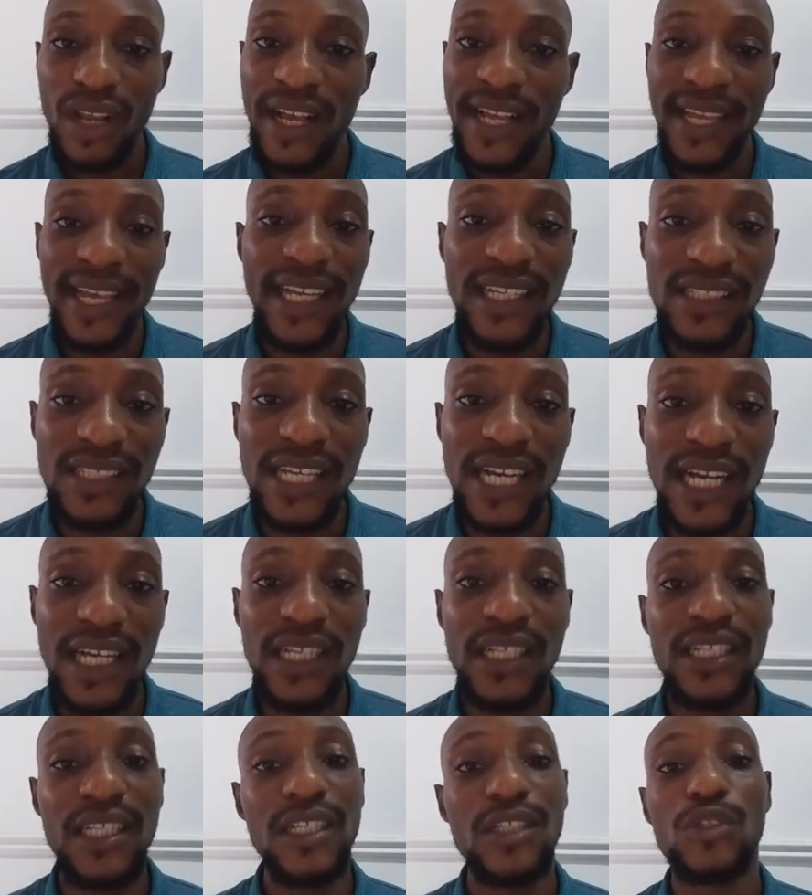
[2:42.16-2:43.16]
cater
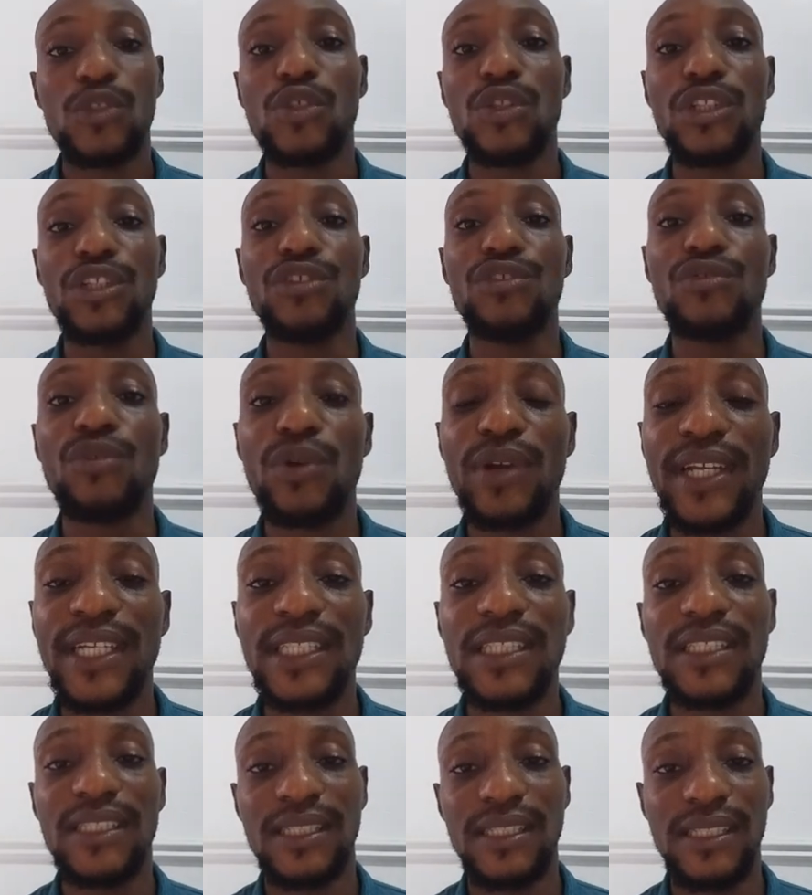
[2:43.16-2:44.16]
to the
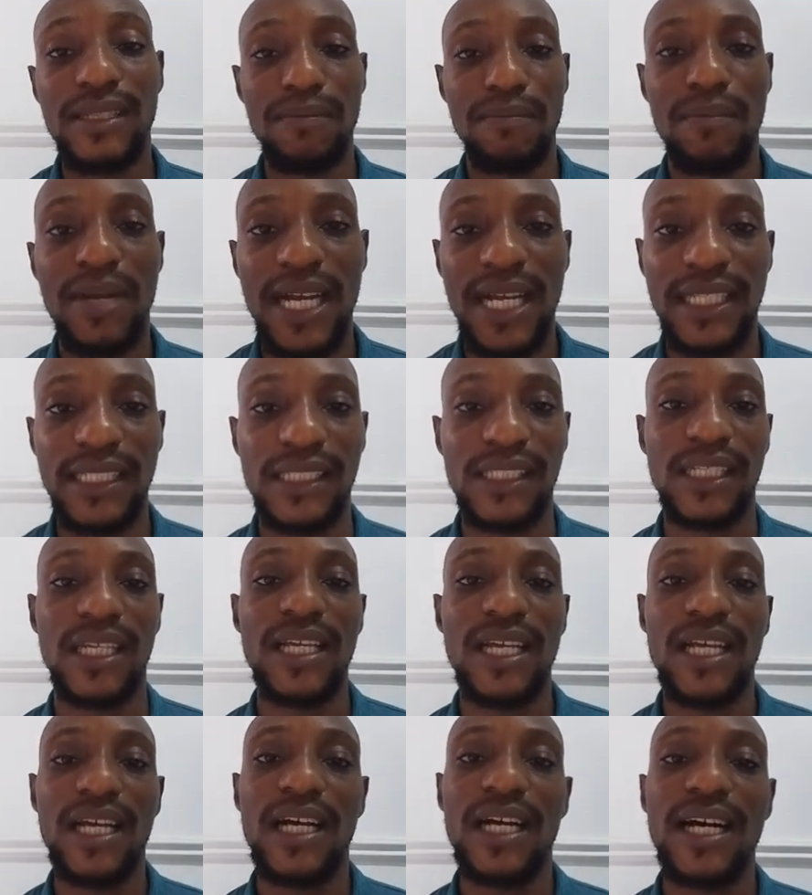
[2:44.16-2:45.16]
growing demand.
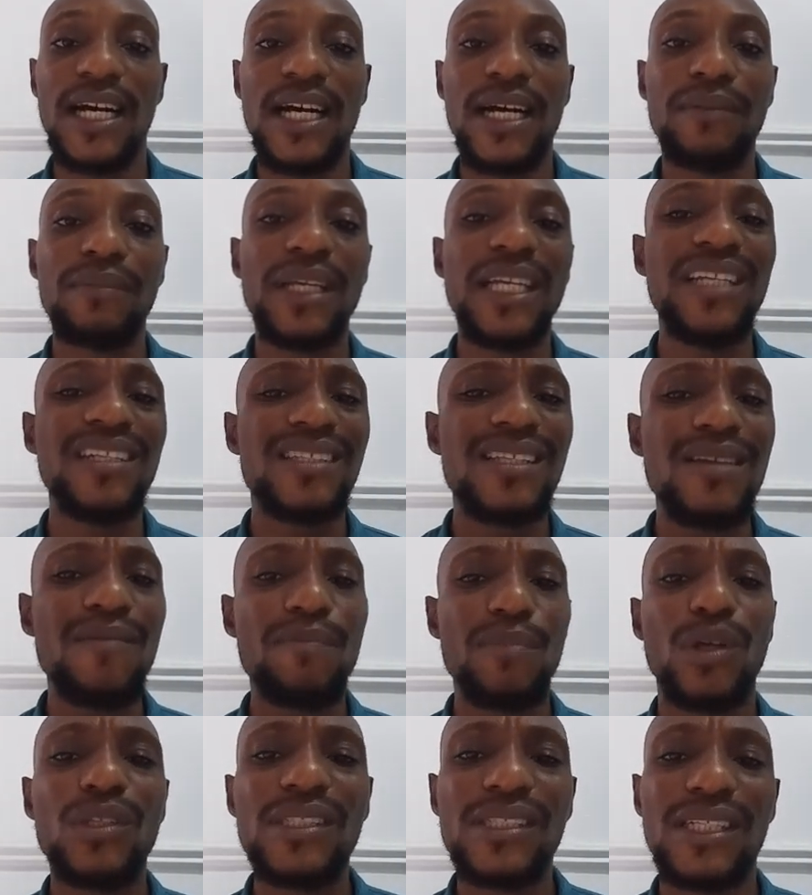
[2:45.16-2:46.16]
Um, it's
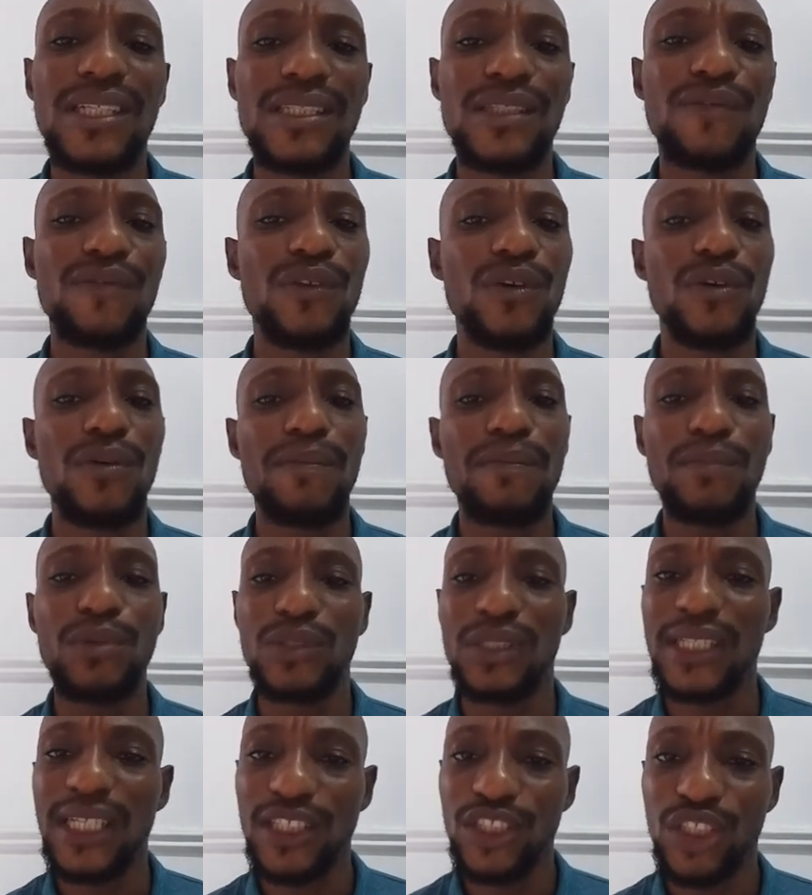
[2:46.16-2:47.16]
important for
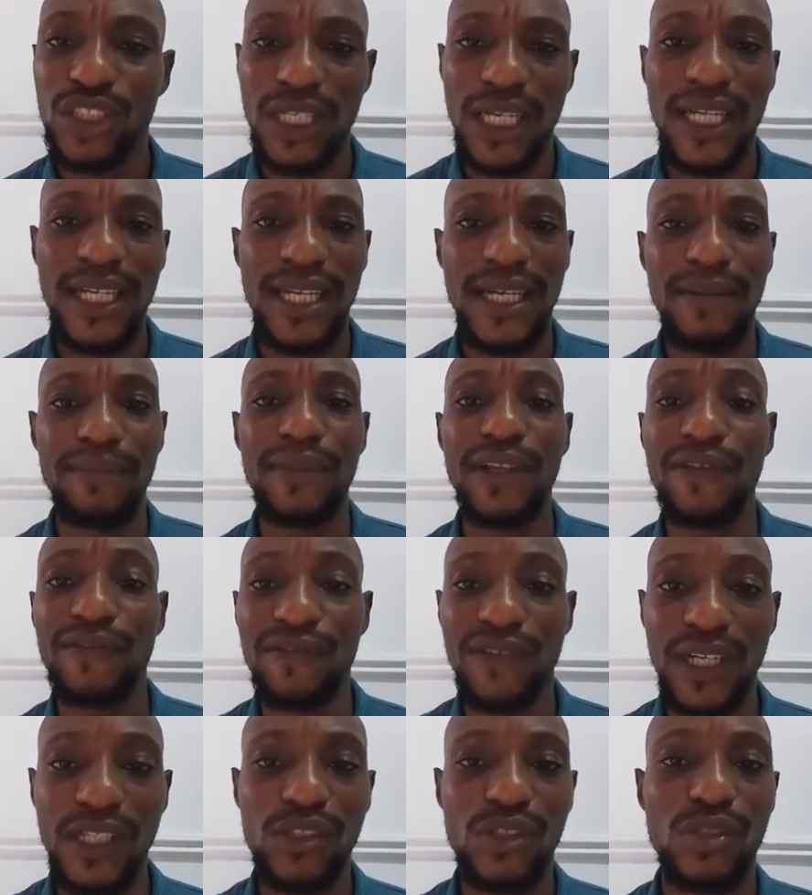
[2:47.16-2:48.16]
potential um,
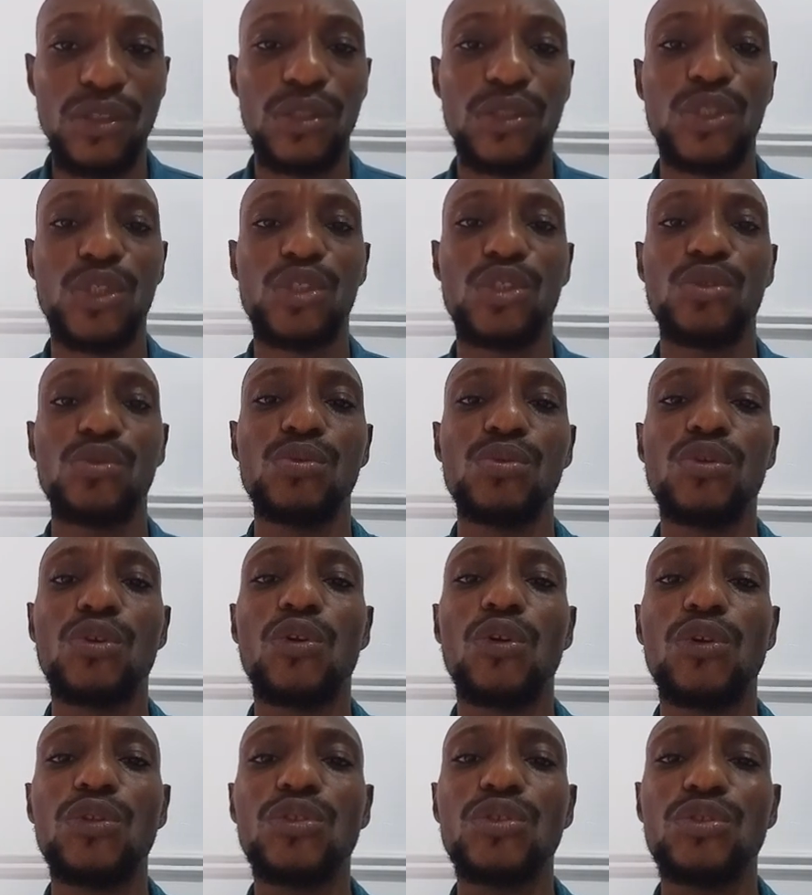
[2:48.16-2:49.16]
investors to
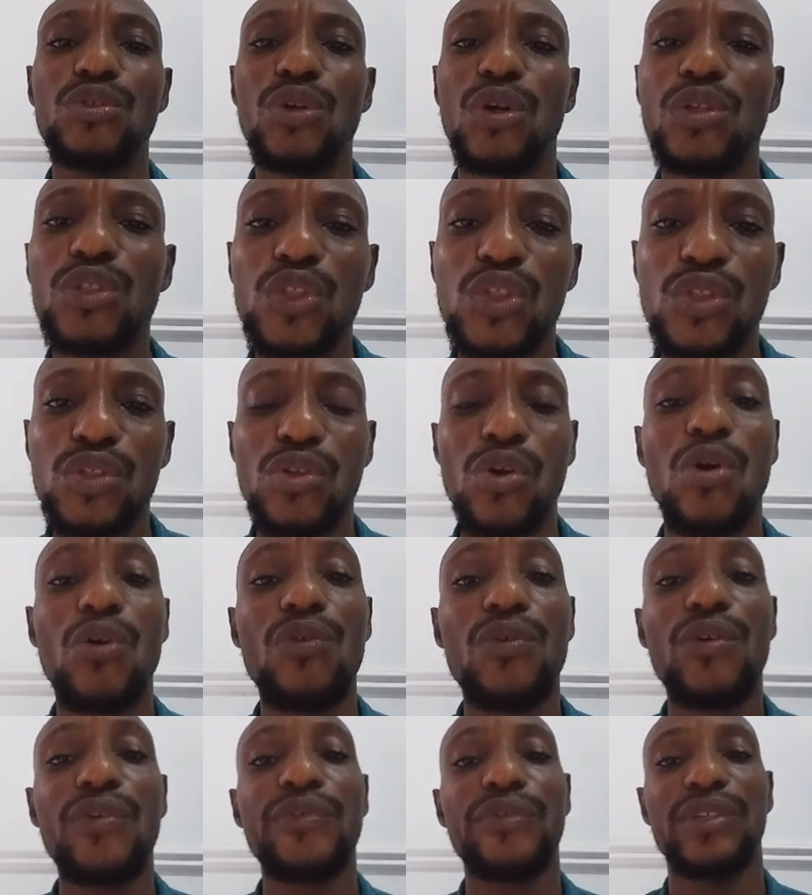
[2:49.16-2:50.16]
conduct
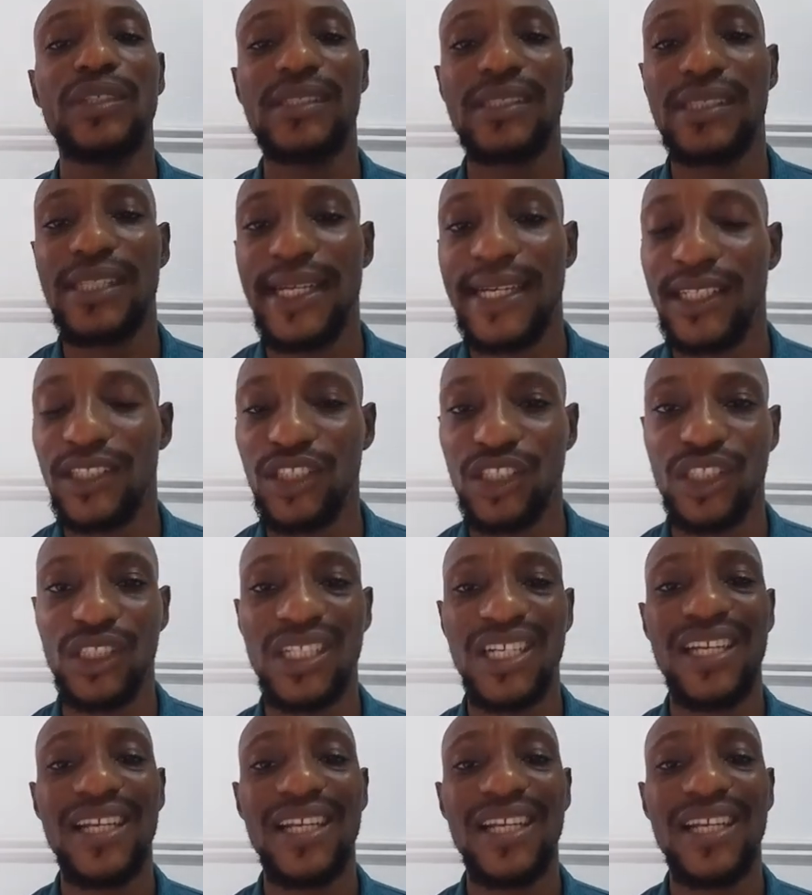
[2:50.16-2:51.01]
thorough research,